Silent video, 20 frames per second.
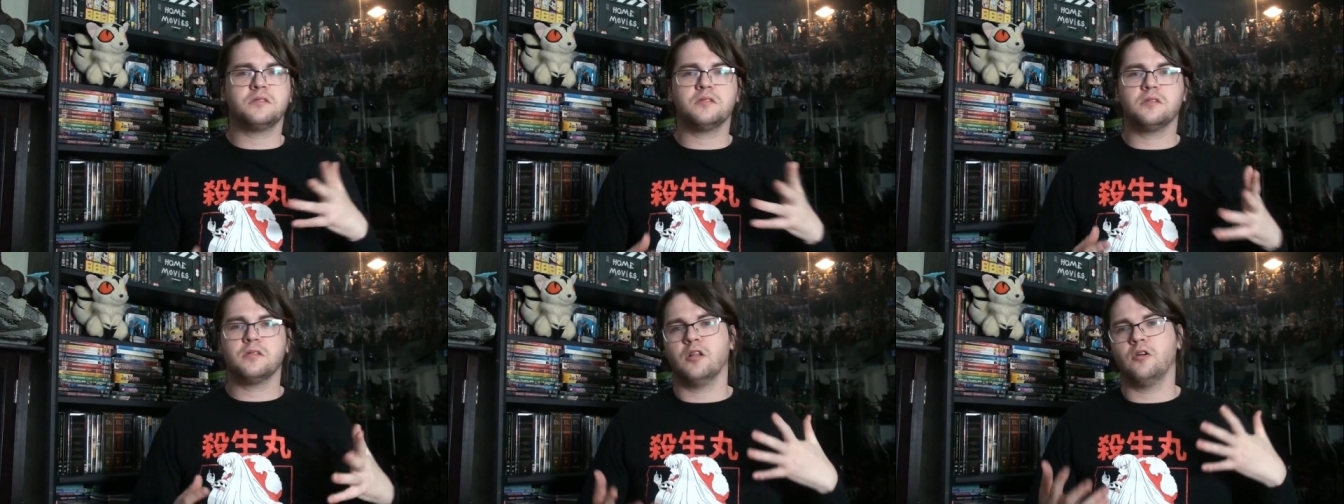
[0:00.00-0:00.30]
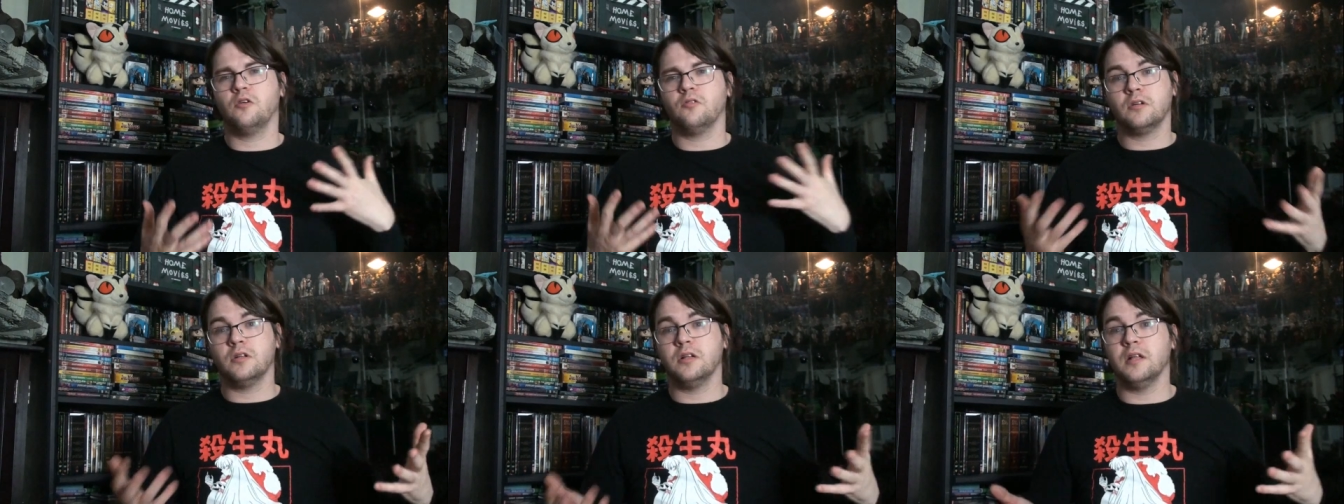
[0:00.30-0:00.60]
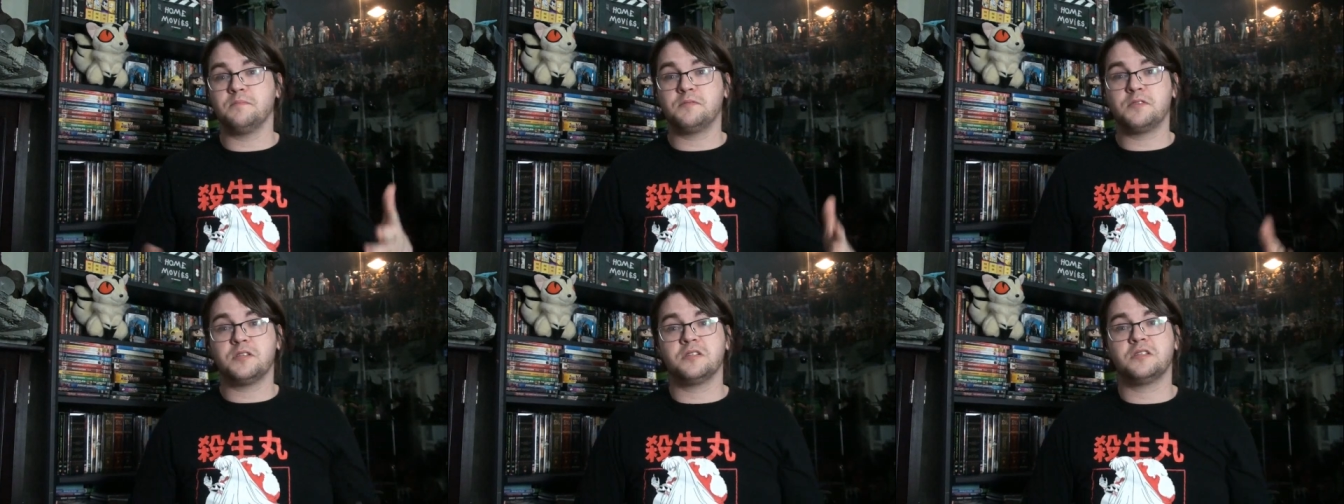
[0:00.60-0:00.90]
little
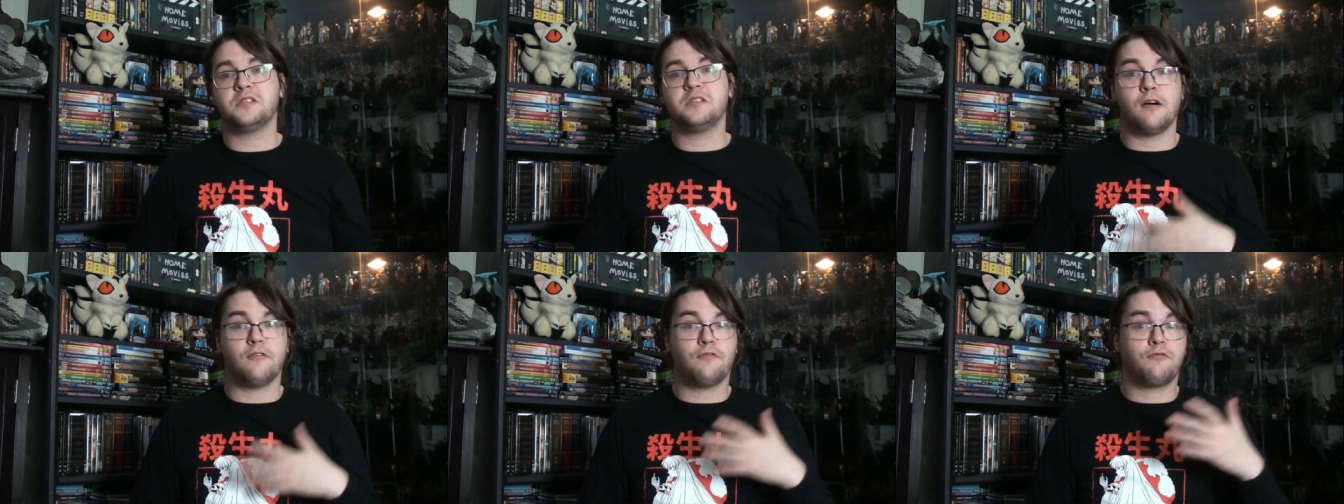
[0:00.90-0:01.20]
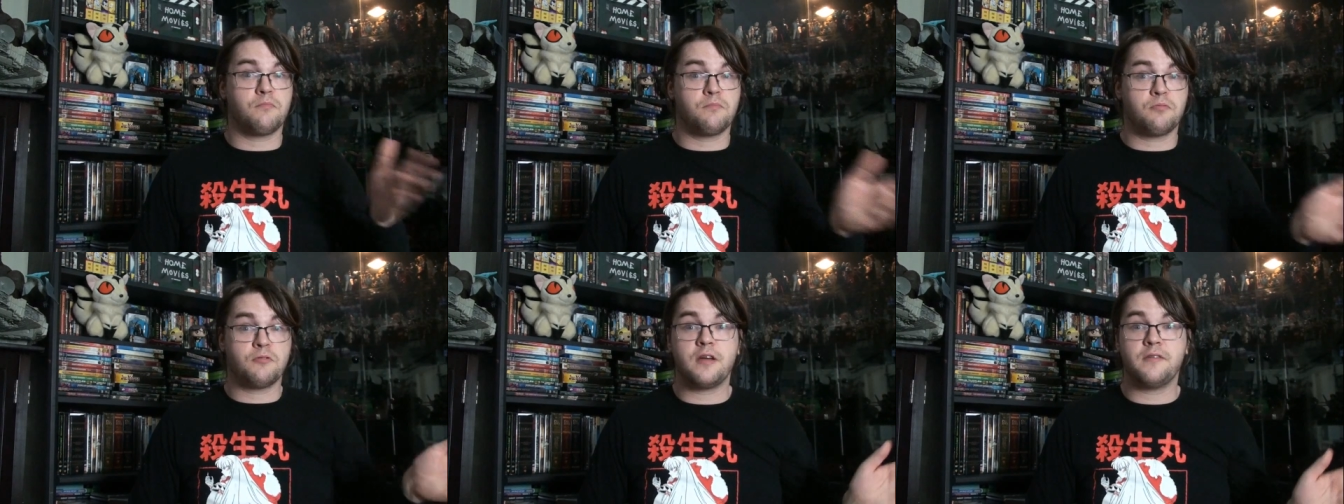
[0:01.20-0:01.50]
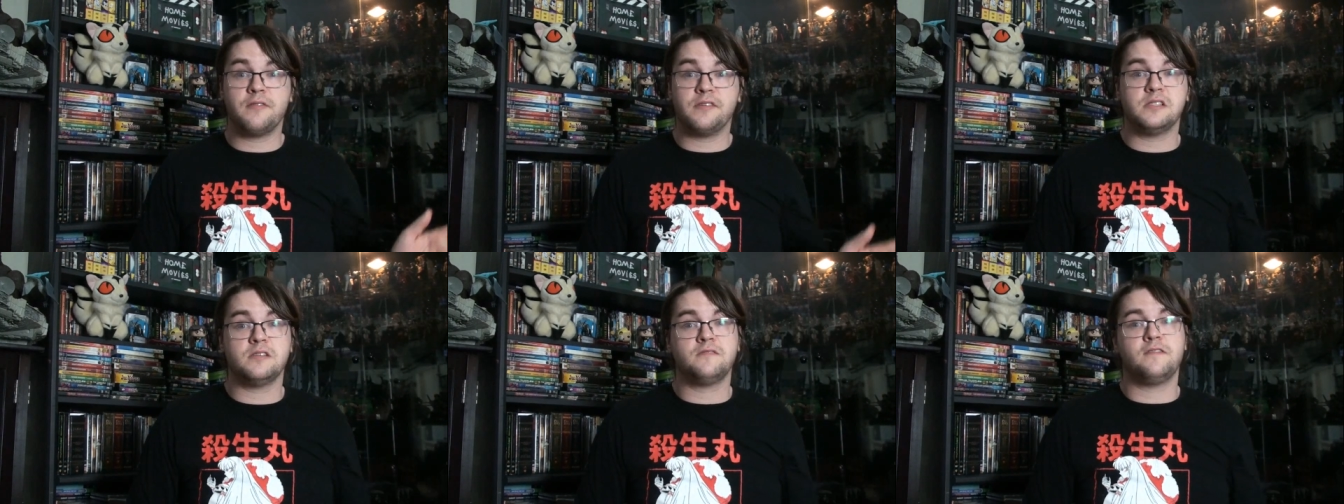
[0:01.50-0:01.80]
clips and stuff from
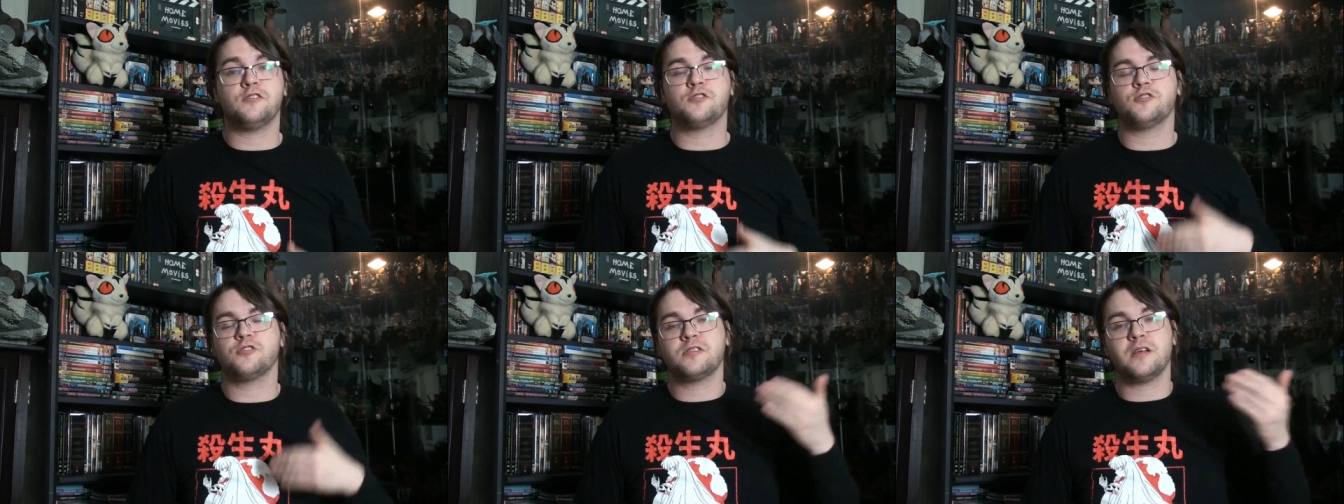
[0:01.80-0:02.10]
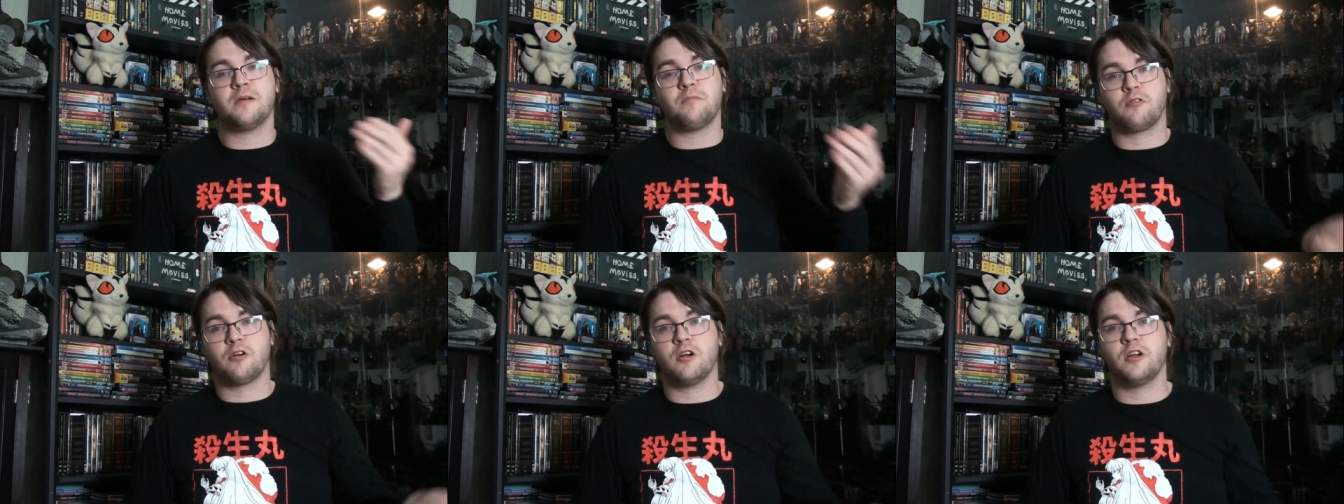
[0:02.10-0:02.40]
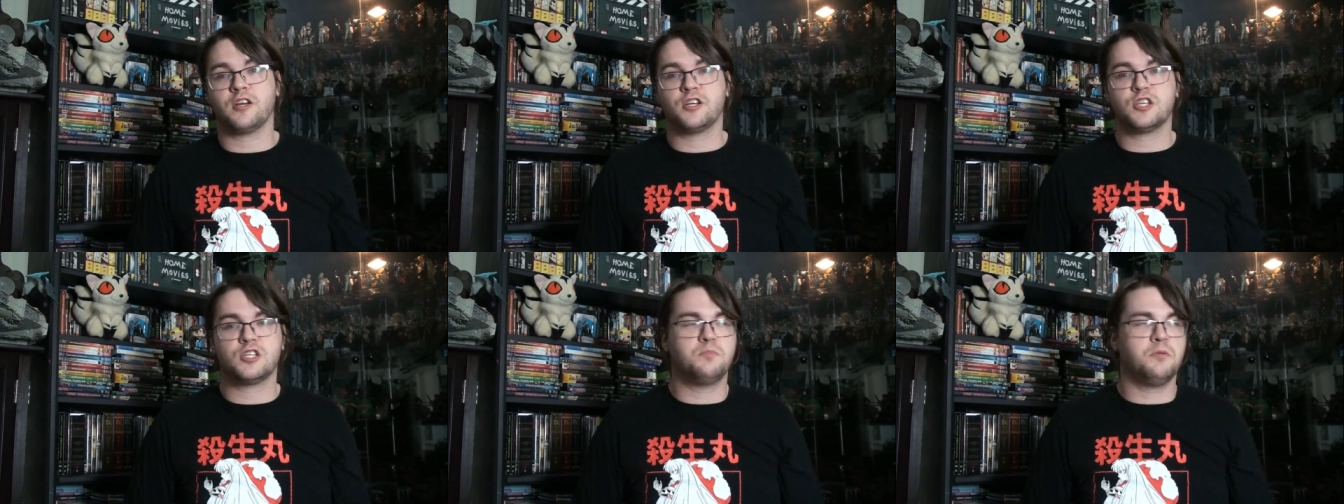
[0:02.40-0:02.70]
previous adventures that were
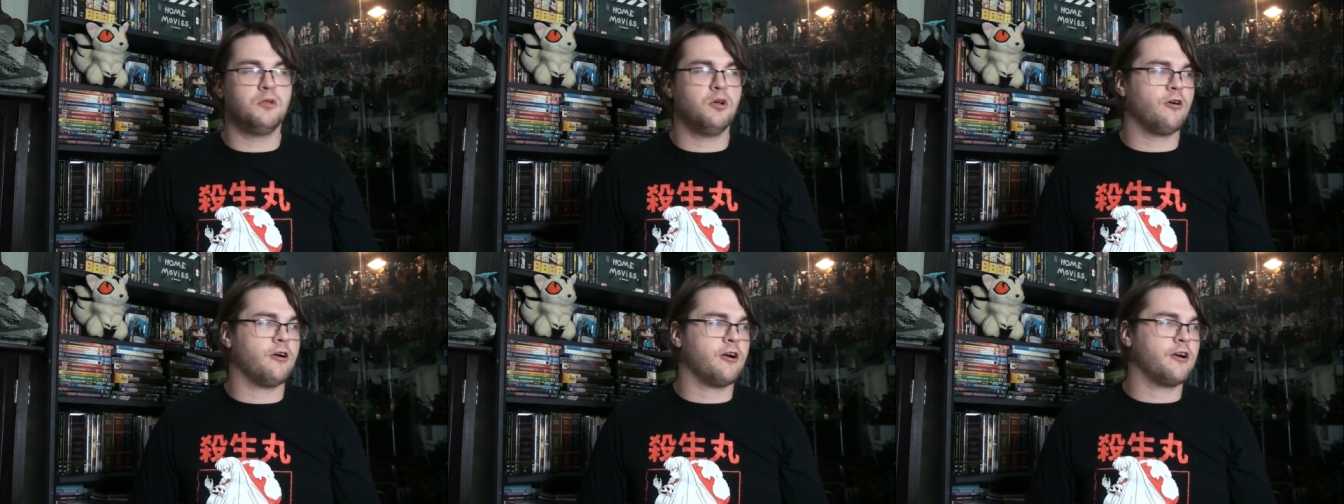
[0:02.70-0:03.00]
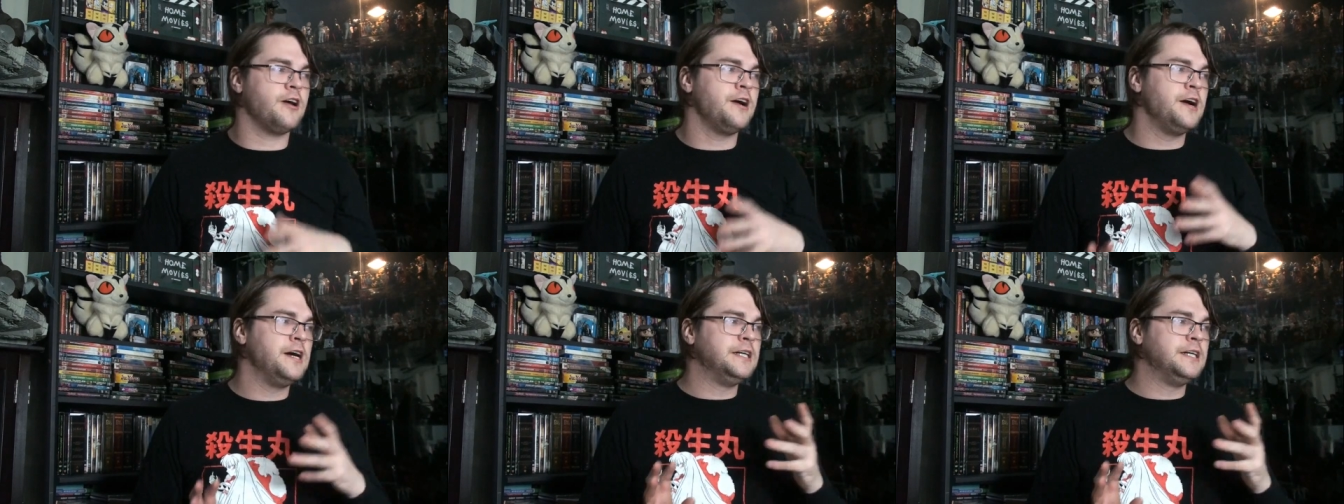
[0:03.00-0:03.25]
unexplored,